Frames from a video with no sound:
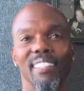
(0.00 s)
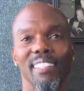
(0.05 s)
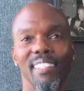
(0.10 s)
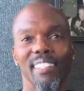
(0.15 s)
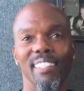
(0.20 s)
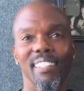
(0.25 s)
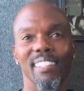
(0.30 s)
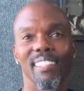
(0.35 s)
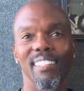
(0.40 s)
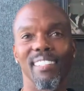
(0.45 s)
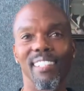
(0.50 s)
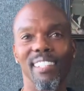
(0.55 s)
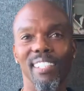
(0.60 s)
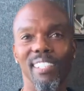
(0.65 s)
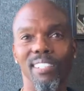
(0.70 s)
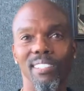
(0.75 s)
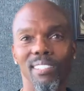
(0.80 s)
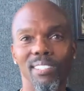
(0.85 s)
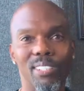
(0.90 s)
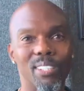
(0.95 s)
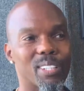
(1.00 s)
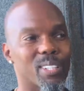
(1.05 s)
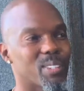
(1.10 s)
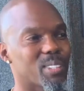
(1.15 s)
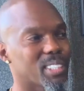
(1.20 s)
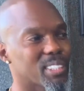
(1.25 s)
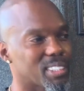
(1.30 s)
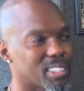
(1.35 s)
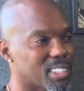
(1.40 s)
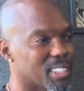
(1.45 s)
At all. So
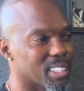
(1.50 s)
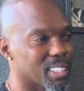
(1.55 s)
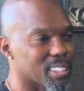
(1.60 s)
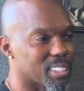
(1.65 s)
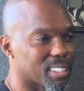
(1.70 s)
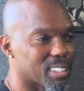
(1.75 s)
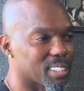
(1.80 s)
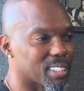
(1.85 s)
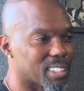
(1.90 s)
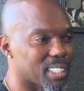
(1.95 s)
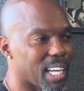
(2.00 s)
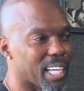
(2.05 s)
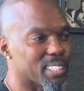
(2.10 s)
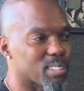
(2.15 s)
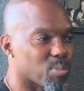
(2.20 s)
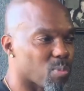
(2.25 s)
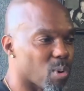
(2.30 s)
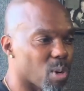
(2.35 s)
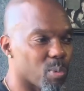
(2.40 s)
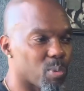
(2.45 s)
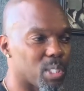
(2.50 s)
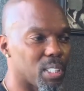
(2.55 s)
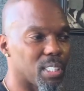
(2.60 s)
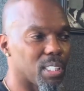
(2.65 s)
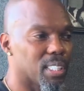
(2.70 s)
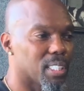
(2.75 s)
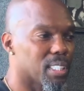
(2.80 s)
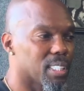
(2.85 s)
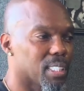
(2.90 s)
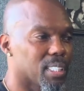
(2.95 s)
it's just that's where we
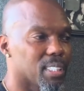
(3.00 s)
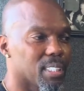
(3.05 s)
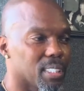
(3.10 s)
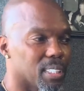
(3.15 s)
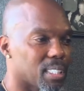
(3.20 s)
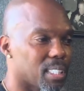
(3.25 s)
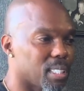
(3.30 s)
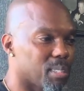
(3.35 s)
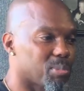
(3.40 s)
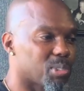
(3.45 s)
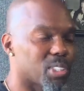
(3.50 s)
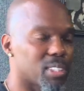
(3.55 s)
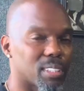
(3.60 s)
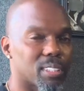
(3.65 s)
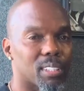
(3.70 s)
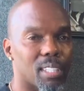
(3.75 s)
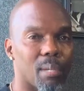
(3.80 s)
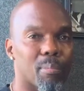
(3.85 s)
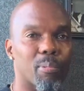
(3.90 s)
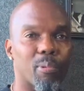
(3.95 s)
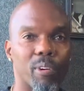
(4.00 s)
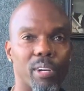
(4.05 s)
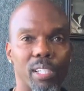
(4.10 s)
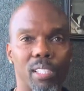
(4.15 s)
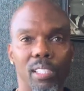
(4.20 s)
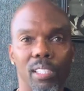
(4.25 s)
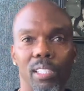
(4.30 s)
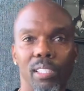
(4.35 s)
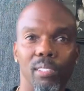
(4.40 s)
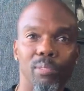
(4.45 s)
keep shit
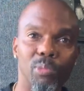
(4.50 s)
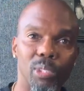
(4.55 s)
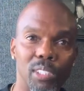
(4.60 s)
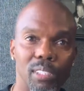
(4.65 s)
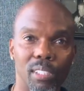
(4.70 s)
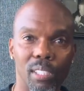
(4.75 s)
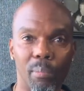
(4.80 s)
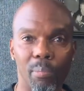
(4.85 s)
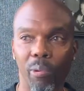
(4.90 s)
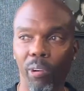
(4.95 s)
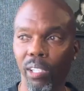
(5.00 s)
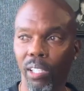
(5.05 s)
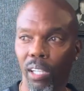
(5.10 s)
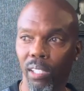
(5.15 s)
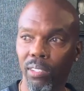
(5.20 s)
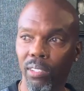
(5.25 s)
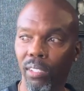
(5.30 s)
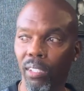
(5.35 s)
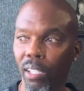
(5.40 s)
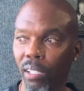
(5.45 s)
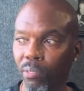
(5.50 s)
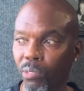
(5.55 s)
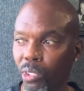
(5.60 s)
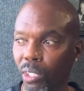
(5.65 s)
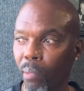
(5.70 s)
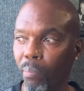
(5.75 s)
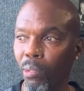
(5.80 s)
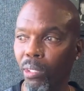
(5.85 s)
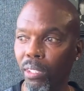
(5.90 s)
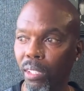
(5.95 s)
separated because we separate ourselves.
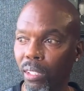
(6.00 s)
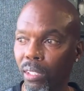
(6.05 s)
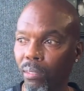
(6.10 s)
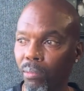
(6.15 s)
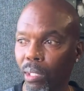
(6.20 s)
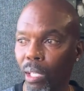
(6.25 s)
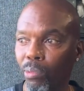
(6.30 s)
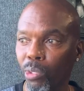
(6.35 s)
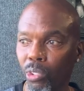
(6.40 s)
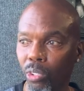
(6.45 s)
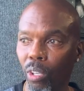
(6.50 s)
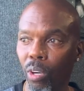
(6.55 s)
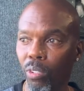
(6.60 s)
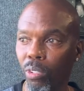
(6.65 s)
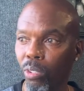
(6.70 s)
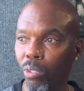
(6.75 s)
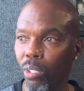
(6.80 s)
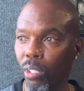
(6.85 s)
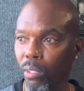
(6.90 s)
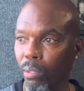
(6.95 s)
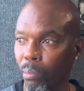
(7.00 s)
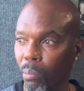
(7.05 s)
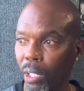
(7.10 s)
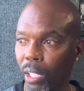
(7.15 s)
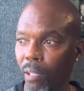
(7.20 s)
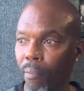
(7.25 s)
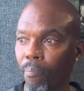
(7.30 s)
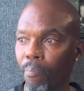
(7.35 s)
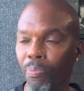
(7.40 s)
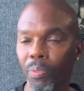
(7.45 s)
Separatism that was taught to us, but
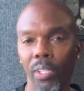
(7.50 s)
yeah.